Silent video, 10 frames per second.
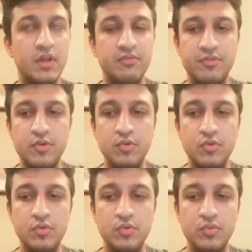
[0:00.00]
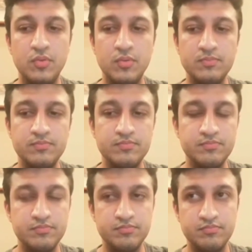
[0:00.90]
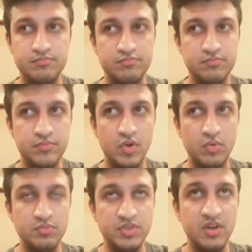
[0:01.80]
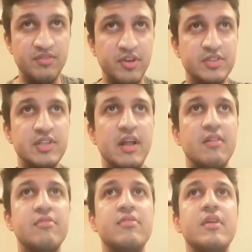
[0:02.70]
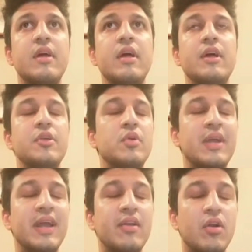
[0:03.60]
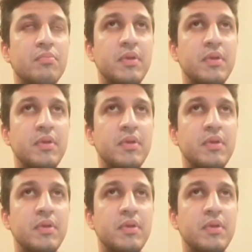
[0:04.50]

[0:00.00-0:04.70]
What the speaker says: If you observe yourself, you cannot